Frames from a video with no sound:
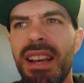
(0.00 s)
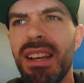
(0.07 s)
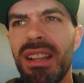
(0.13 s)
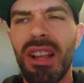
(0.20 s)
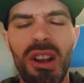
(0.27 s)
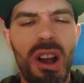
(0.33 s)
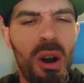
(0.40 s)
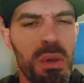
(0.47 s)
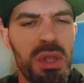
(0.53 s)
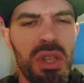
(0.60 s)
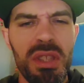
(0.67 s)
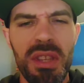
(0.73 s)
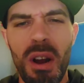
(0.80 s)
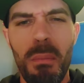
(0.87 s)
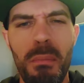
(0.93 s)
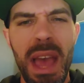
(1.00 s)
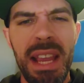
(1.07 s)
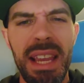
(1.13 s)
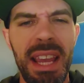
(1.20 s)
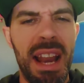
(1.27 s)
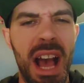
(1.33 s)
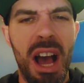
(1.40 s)
The coaches are
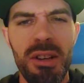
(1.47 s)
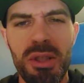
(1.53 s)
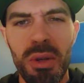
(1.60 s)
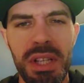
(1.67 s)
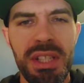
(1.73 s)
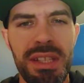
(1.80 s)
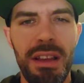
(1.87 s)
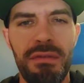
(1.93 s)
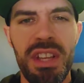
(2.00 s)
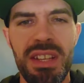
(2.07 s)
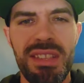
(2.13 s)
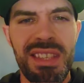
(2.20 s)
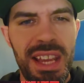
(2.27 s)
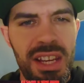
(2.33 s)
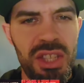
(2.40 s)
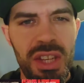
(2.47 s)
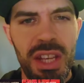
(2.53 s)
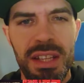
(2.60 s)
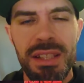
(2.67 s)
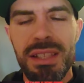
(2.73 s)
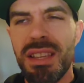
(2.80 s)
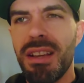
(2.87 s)
making hundreds of
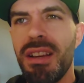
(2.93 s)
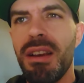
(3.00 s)
decisions,